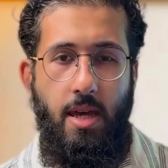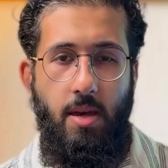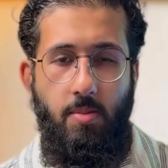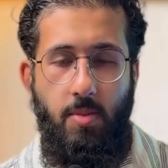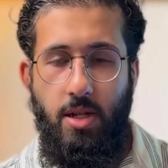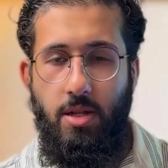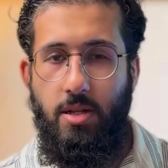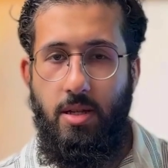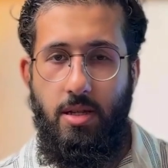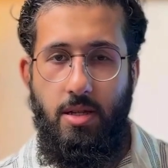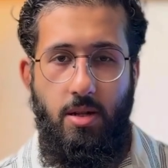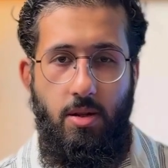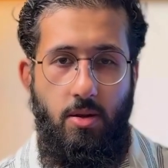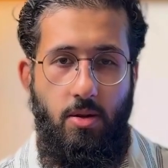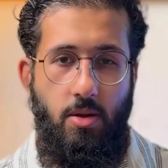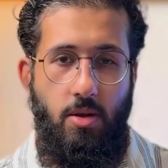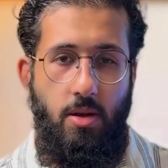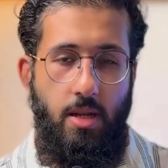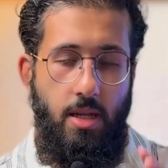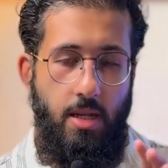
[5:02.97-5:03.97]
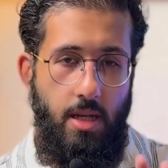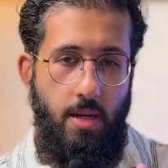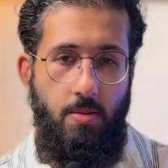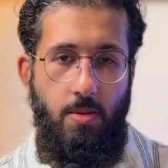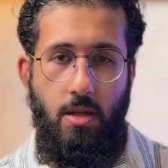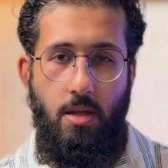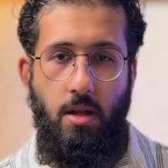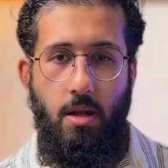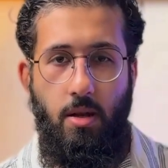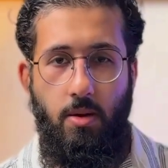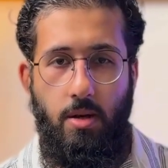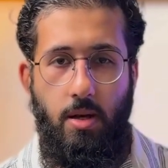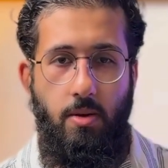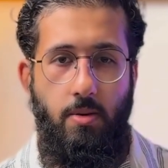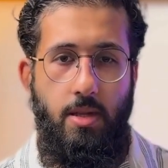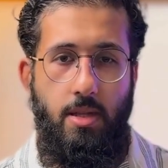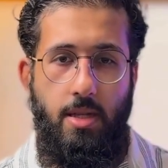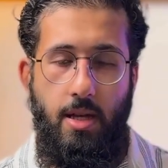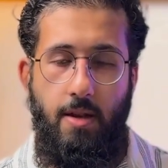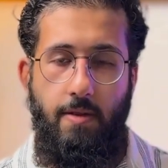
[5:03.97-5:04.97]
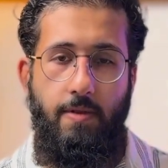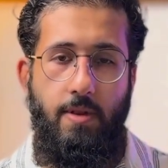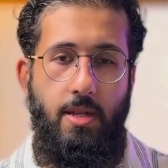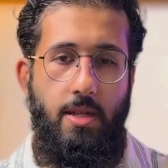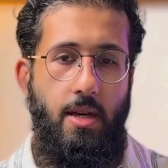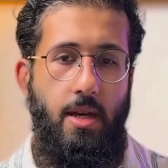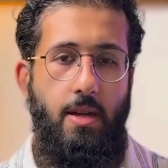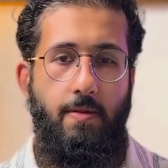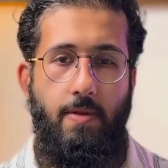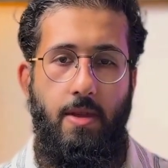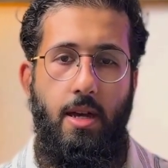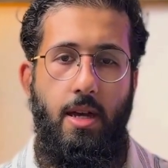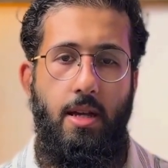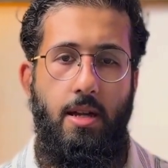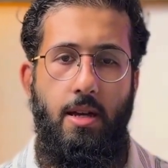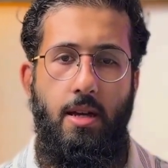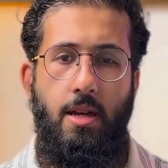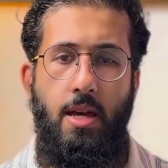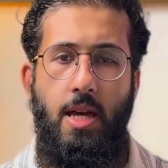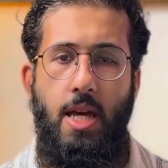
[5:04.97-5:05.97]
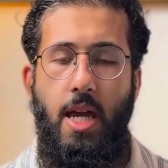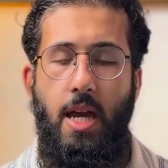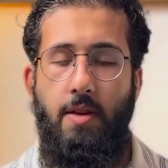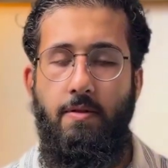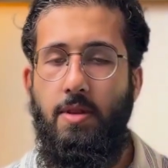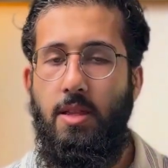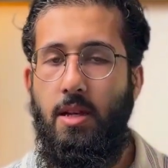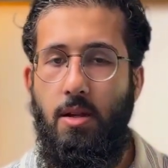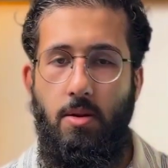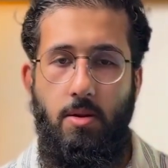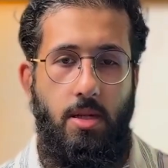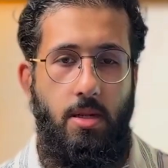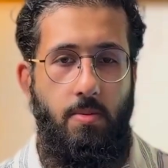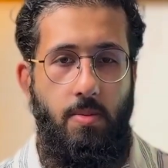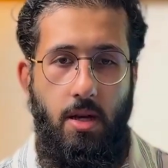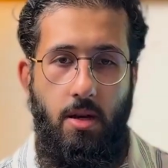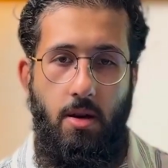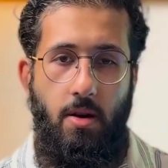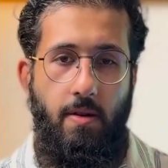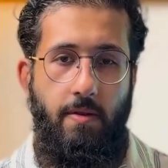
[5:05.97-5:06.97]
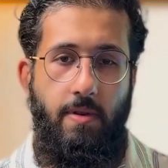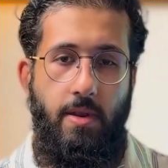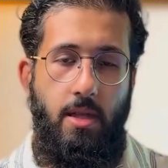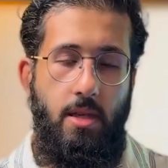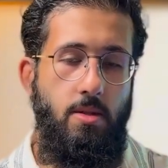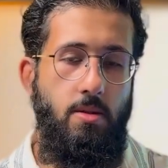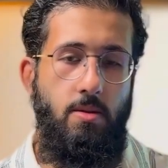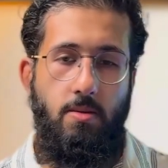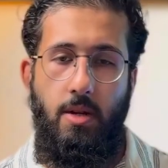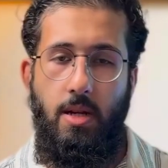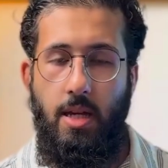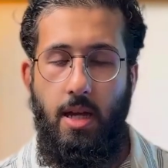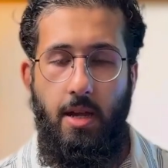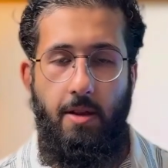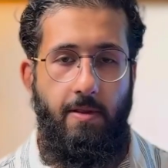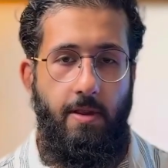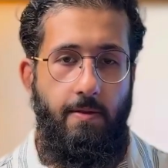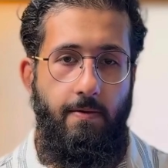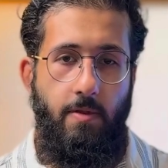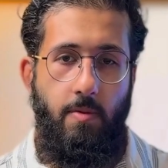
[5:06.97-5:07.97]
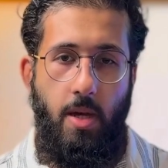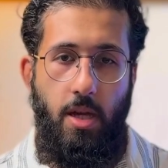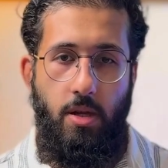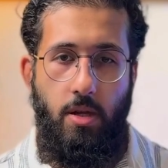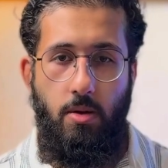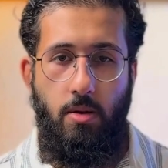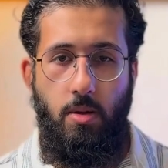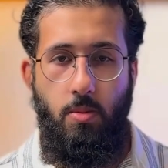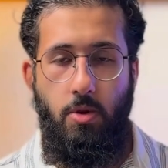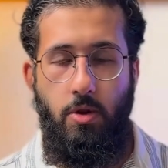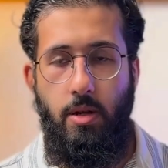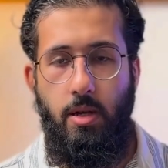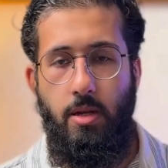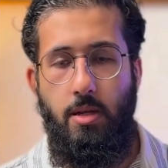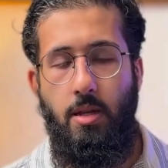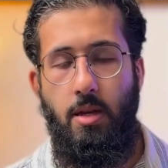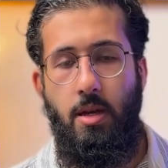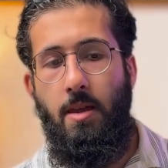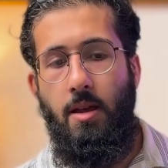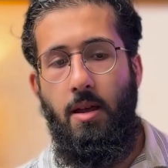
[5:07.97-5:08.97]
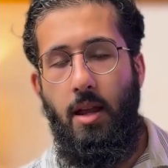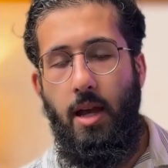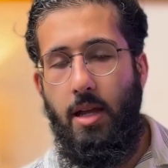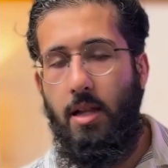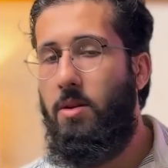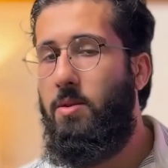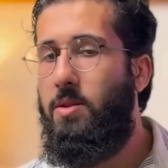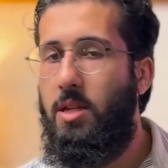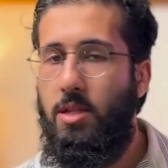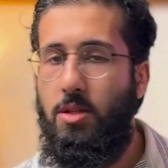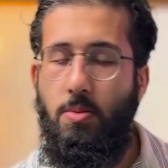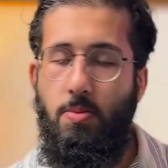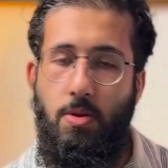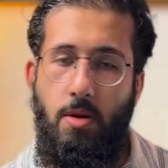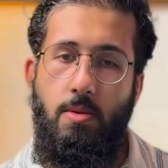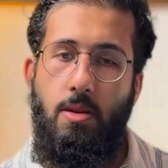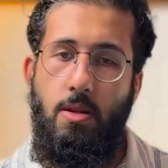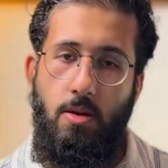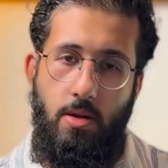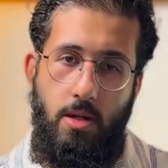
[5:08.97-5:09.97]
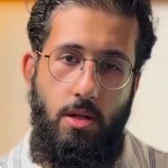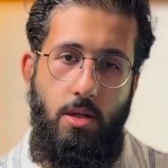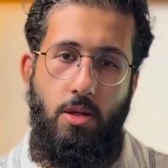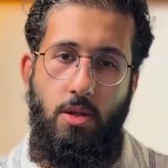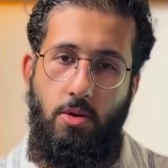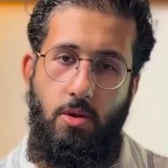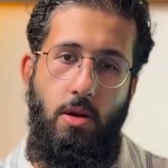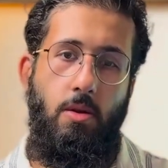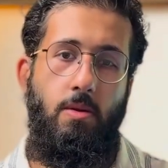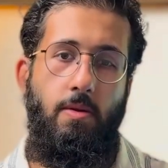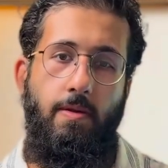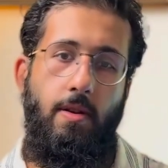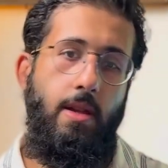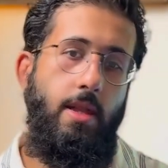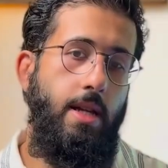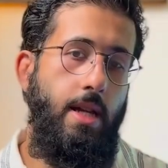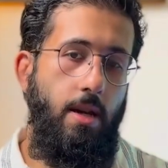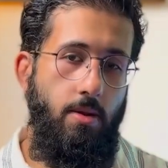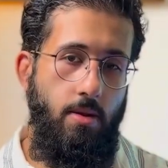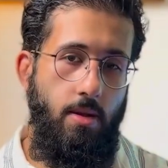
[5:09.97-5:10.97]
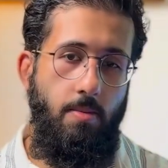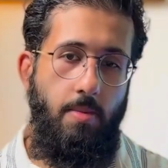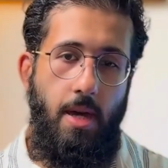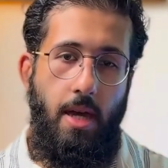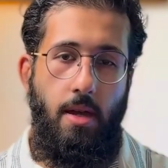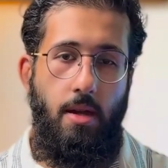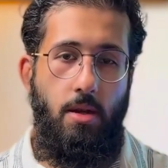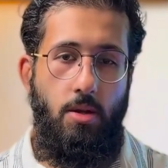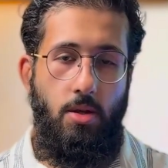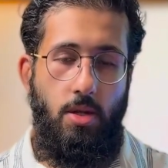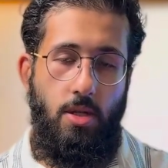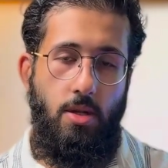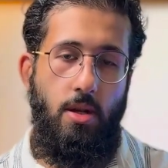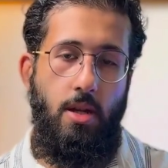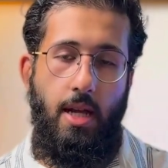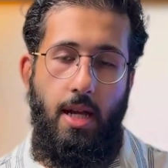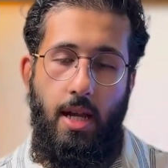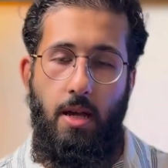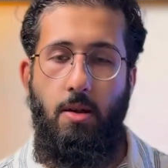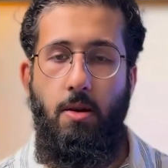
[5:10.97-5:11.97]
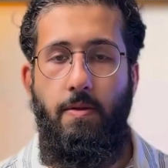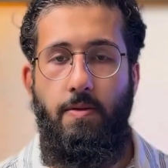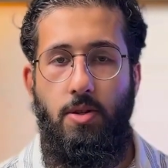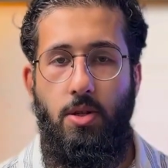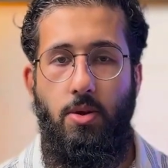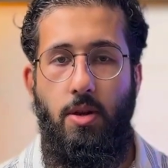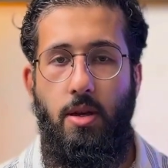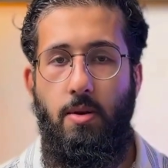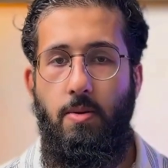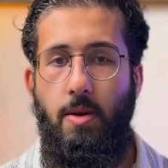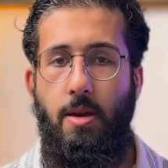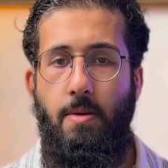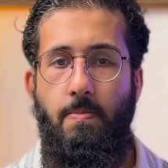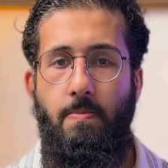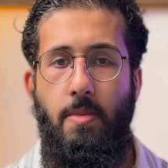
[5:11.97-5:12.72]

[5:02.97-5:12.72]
image doesn't look good in terms of the logo itself inside of the header. Everything looks a bit off and there's not really any information on the product. Likelihood is you're probably not going to scroll further down on the page. You're just going to click off straight away.